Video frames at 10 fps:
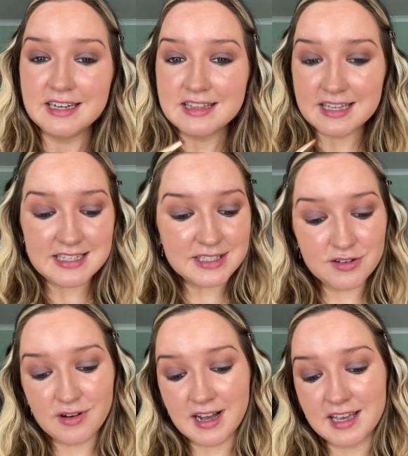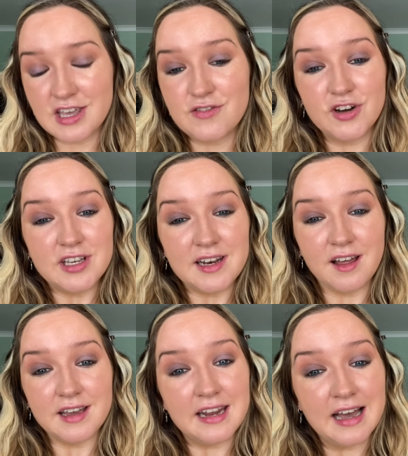These are great. You've got your
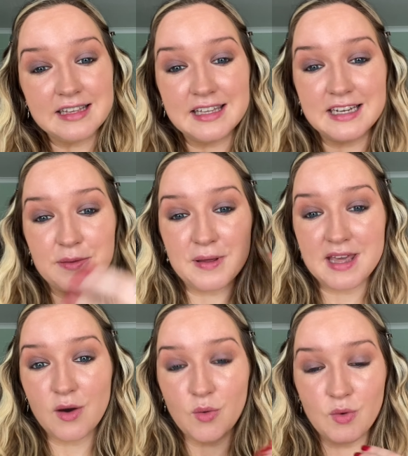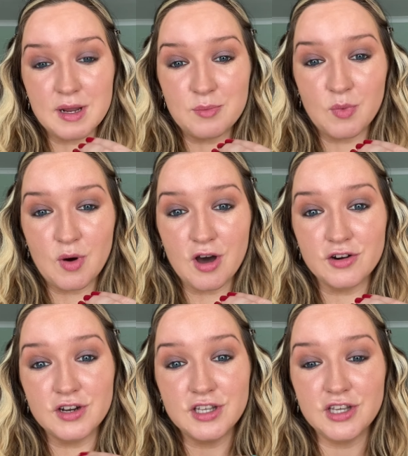liner and your lippy all in
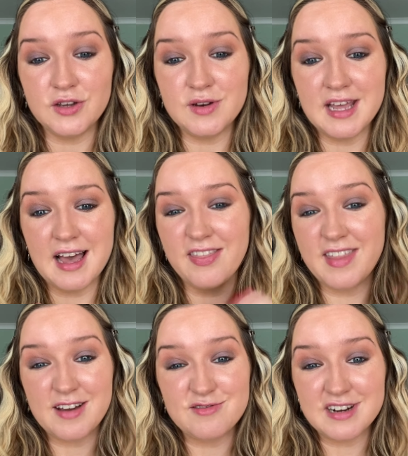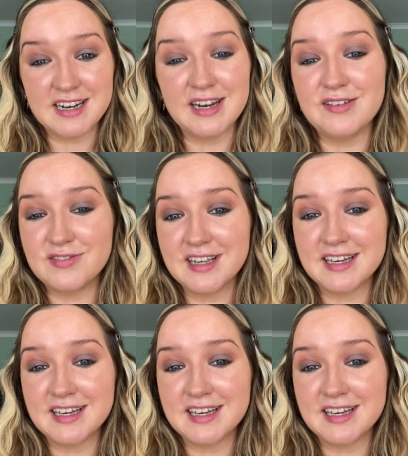one unit, and they're really lovely